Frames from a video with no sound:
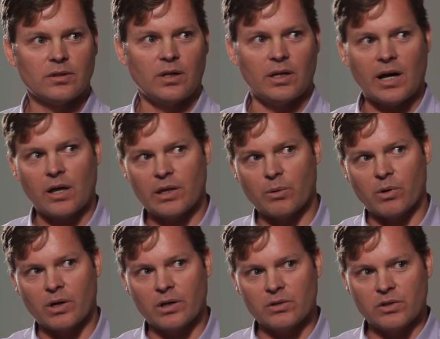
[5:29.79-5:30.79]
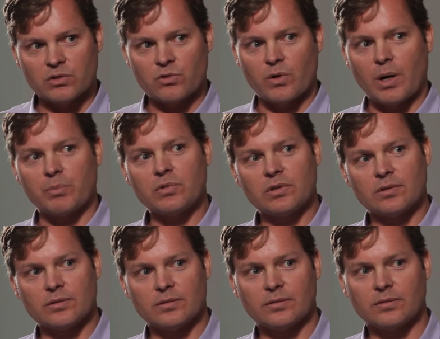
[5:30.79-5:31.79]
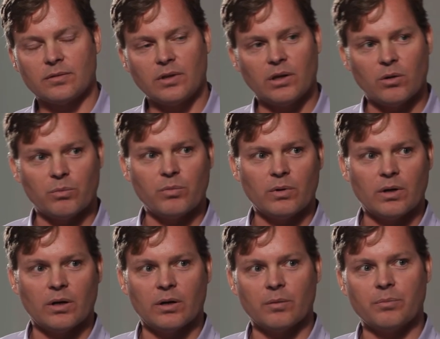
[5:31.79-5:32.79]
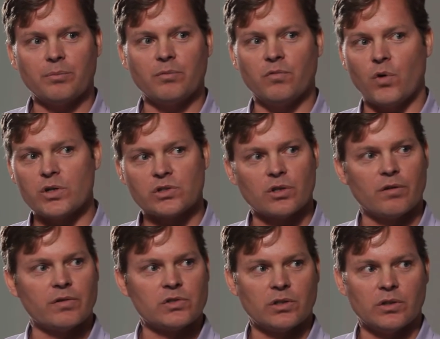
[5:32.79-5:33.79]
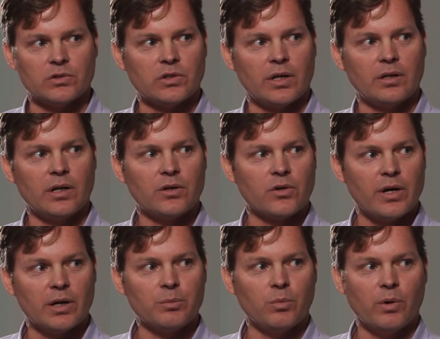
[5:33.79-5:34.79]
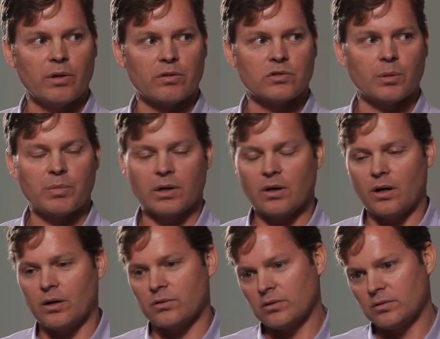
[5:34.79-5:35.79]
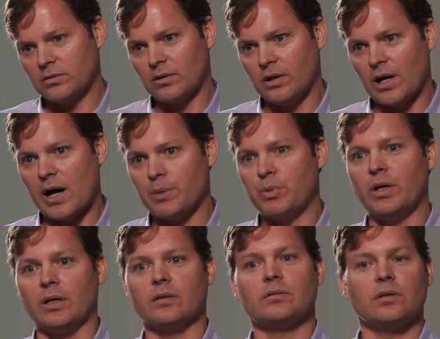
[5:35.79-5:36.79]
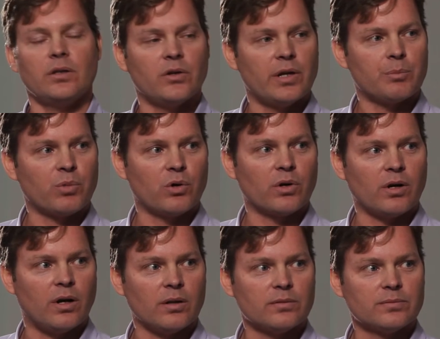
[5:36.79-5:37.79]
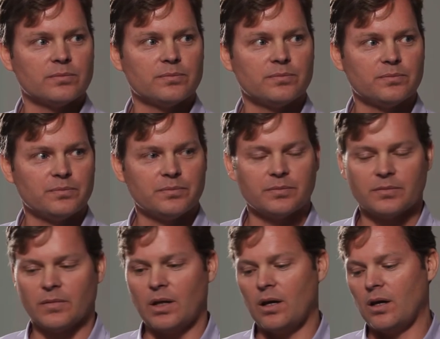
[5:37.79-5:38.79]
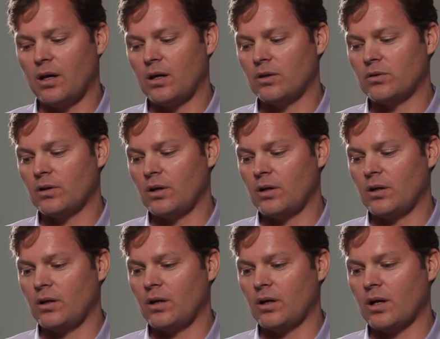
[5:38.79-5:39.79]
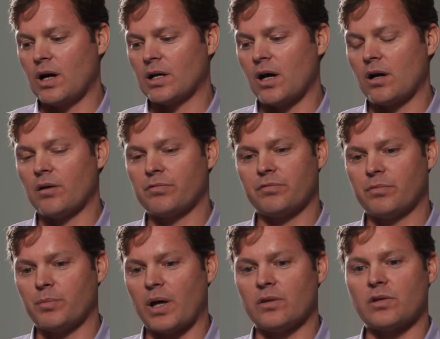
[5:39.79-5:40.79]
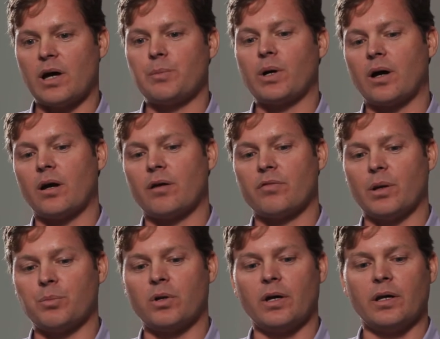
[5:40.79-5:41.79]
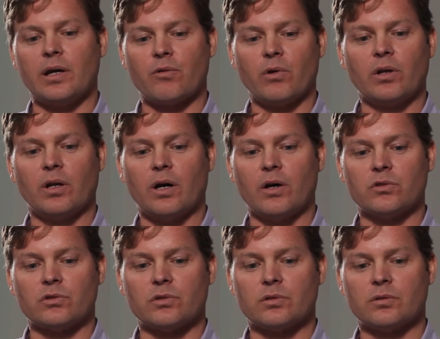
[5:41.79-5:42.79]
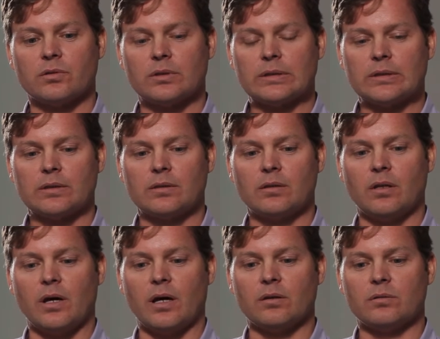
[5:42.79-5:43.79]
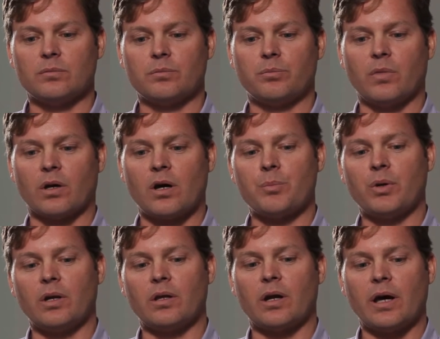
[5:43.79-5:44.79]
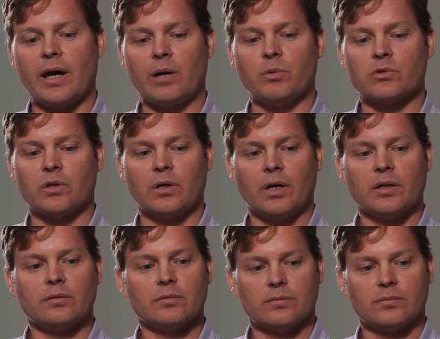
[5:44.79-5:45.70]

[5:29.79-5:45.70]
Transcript: and how they were going to disrupt, you know, uh, voice services and internet with something called IP, Internet Protocol. And I got off, by the time I got off that plane, I realized that the company that I had was going to get